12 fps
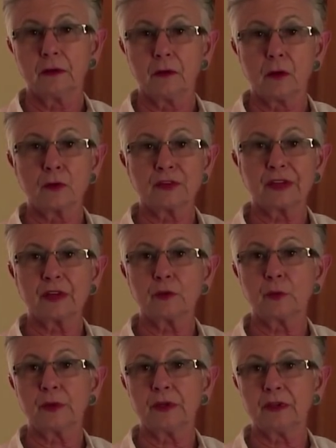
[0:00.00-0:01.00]
In those
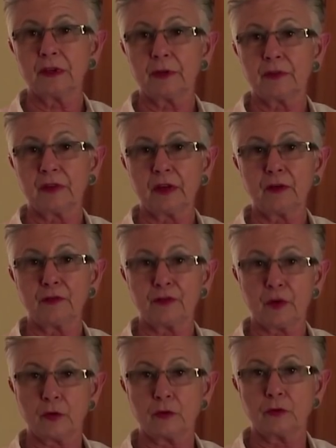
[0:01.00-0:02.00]
days, we didn't have cell
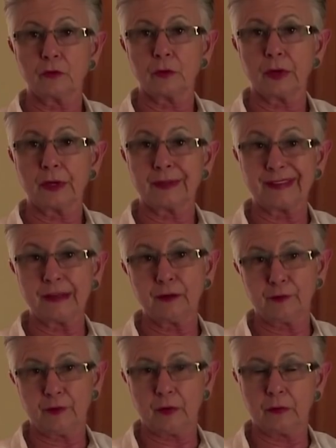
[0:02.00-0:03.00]
phones, you had a
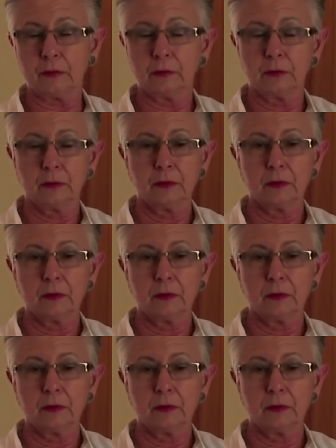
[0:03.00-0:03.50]
telephone